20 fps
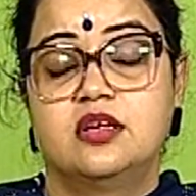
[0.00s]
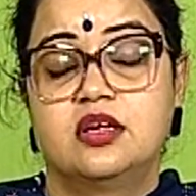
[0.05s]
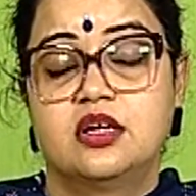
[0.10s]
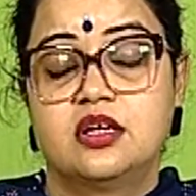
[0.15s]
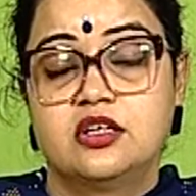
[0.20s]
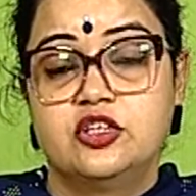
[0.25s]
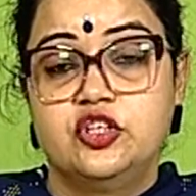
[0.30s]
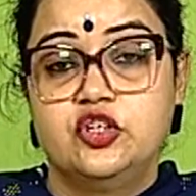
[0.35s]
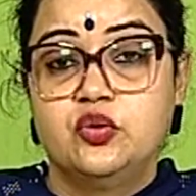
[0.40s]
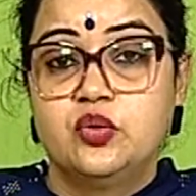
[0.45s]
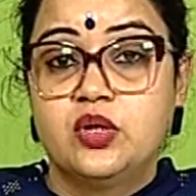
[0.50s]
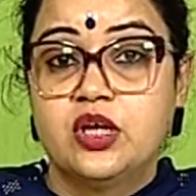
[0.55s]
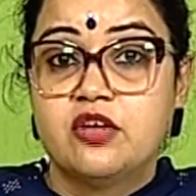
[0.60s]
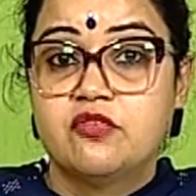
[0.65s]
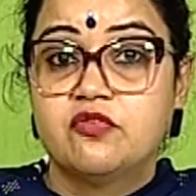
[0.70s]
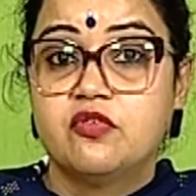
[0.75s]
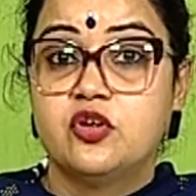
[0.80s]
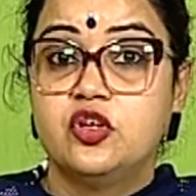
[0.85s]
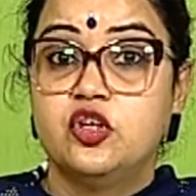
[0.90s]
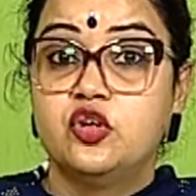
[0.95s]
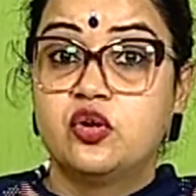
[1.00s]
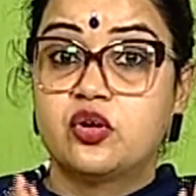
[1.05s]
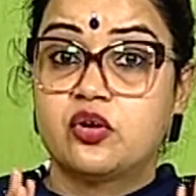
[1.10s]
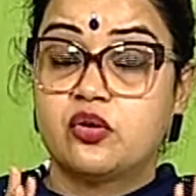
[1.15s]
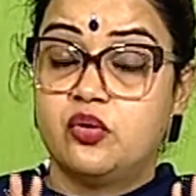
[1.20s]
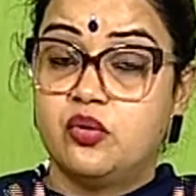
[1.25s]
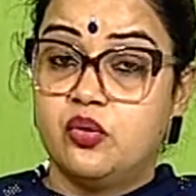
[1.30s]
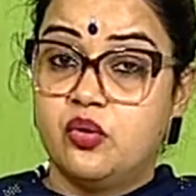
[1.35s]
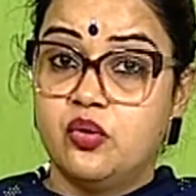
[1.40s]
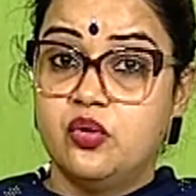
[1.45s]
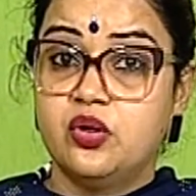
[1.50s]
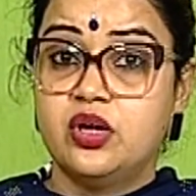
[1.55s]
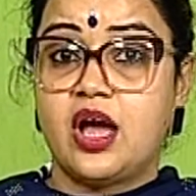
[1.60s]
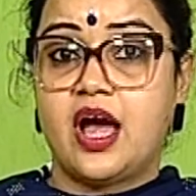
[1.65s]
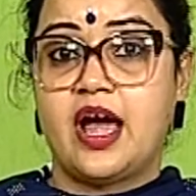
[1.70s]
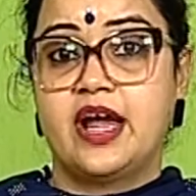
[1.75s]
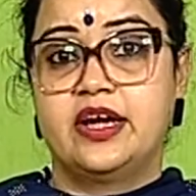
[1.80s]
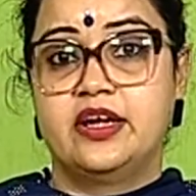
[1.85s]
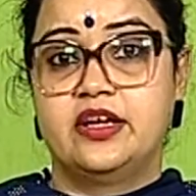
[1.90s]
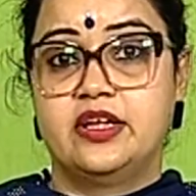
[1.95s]
you give your own
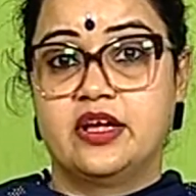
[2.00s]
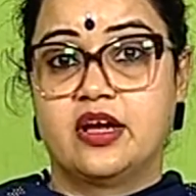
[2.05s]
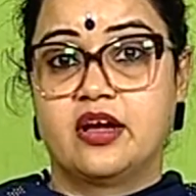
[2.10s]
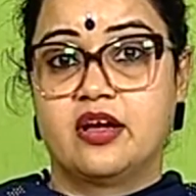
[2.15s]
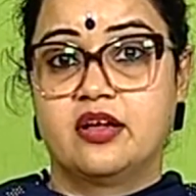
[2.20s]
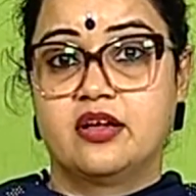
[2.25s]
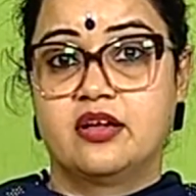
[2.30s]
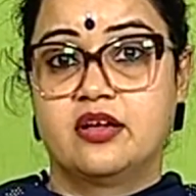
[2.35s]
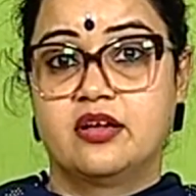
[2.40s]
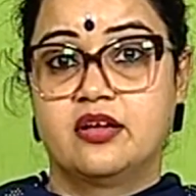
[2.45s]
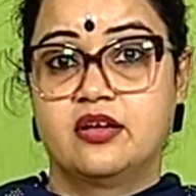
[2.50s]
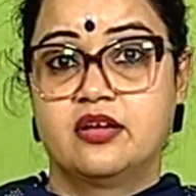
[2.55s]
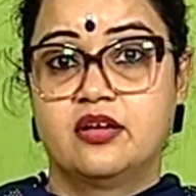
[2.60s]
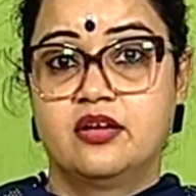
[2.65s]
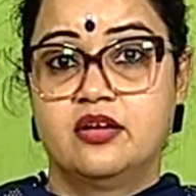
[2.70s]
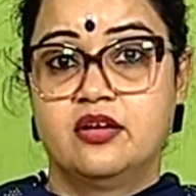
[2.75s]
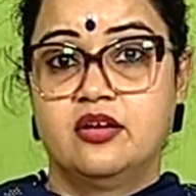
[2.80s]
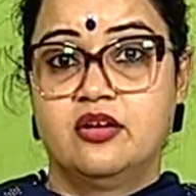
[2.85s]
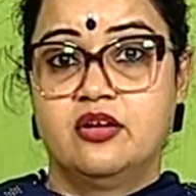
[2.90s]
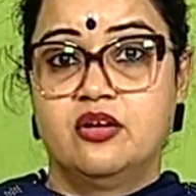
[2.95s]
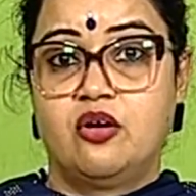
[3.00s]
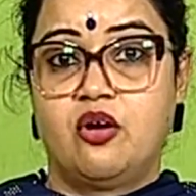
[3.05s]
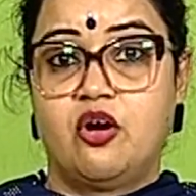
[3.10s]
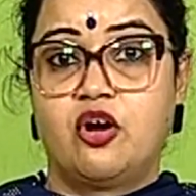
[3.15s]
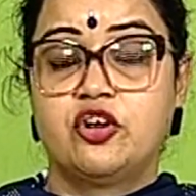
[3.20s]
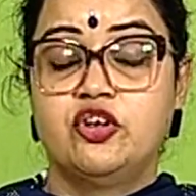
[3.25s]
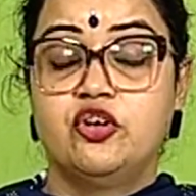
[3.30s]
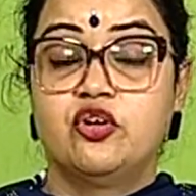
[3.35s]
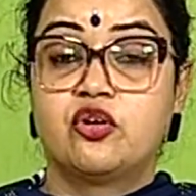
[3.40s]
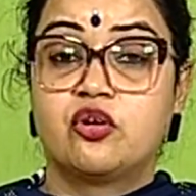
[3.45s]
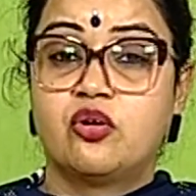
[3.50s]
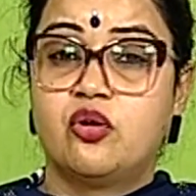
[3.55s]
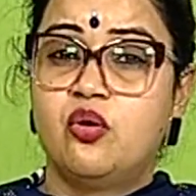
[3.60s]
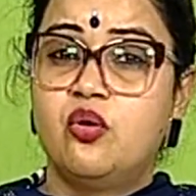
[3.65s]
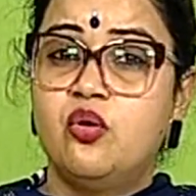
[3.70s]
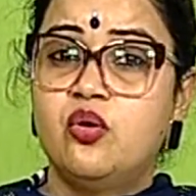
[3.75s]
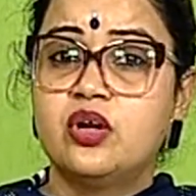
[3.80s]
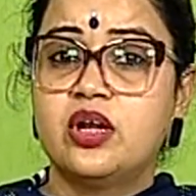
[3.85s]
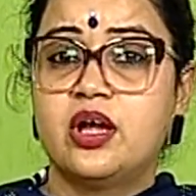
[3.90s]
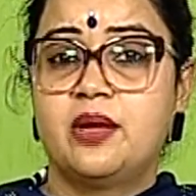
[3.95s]
idea or your
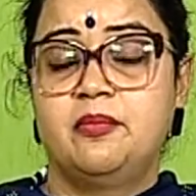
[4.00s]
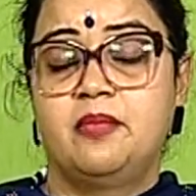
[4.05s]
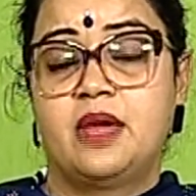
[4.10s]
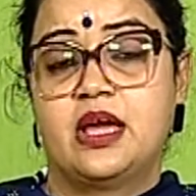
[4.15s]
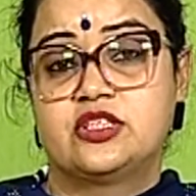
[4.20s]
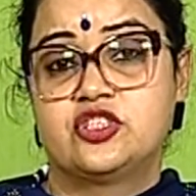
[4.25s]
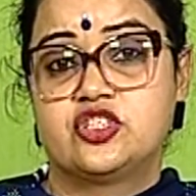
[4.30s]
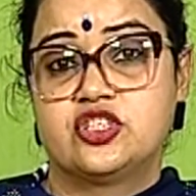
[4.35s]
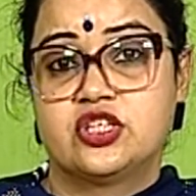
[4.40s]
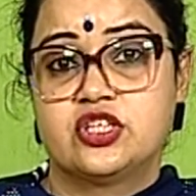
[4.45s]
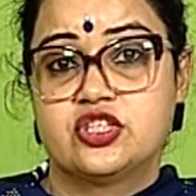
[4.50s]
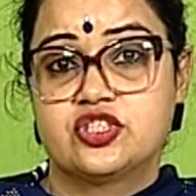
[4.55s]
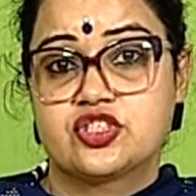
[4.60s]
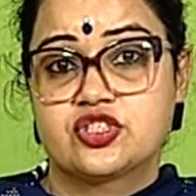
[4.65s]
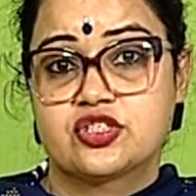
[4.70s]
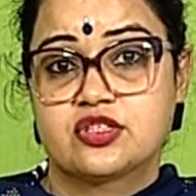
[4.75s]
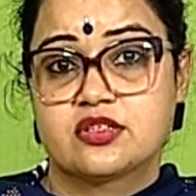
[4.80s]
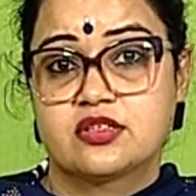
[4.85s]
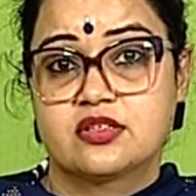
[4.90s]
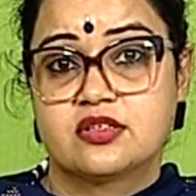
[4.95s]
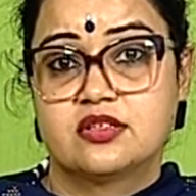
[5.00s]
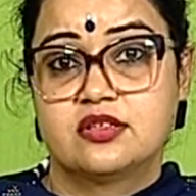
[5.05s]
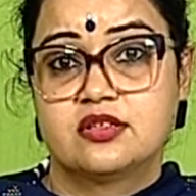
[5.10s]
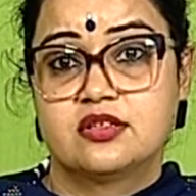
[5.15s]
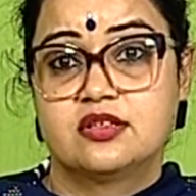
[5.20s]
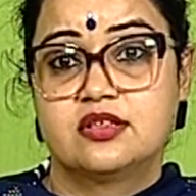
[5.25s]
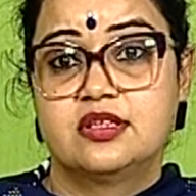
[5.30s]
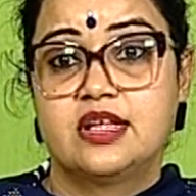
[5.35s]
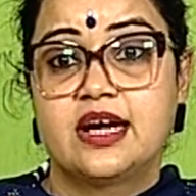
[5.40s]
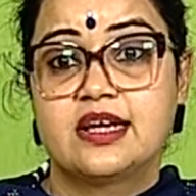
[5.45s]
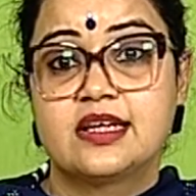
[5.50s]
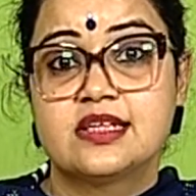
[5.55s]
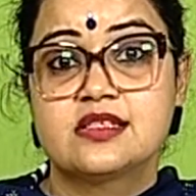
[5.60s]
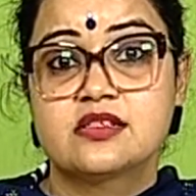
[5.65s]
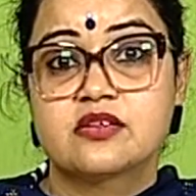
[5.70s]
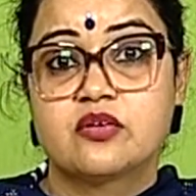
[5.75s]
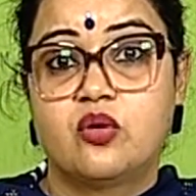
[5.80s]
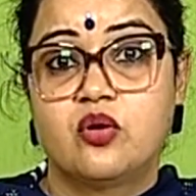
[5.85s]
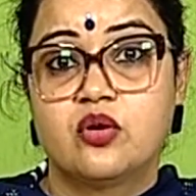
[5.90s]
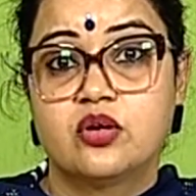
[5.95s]
own imagination, that is
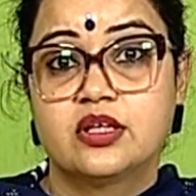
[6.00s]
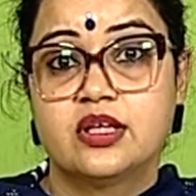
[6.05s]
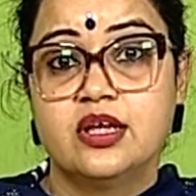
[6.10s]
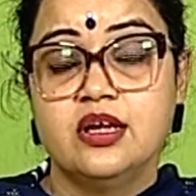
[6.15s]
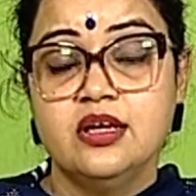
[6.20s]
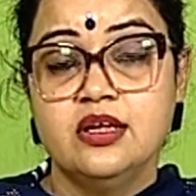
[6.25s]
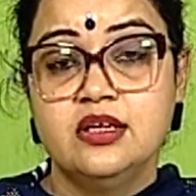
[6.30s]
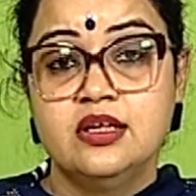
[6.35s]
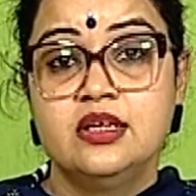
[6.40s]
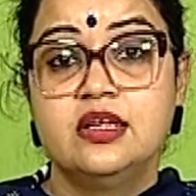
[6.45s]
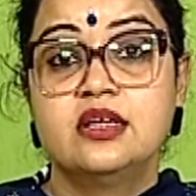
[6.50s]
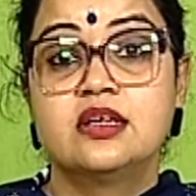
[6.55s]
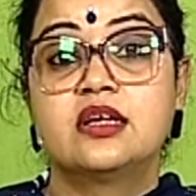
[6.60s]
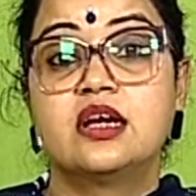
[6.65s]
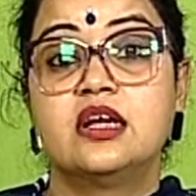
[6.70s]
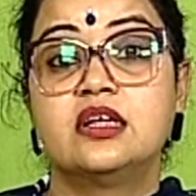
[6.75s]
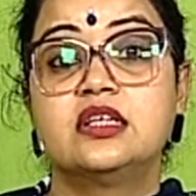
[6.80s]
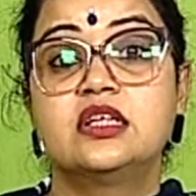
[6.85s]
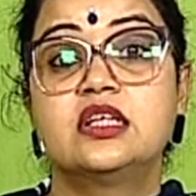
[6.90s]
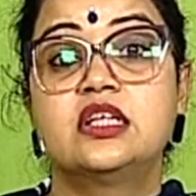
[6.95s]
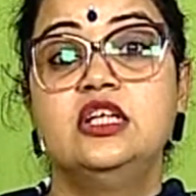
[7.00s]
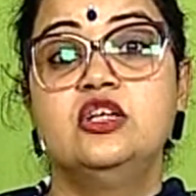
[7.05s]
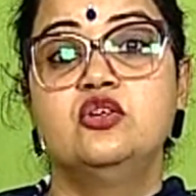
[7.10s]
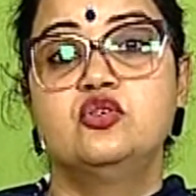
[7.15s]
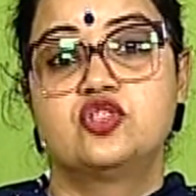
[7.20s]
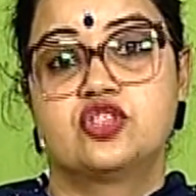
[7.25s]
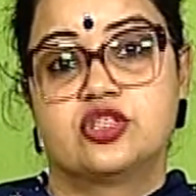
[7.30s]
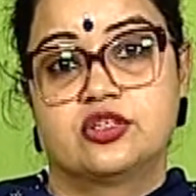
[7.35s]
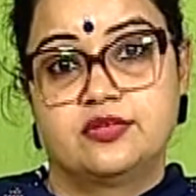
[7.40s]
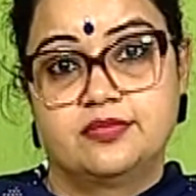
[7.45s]
called the conclusion.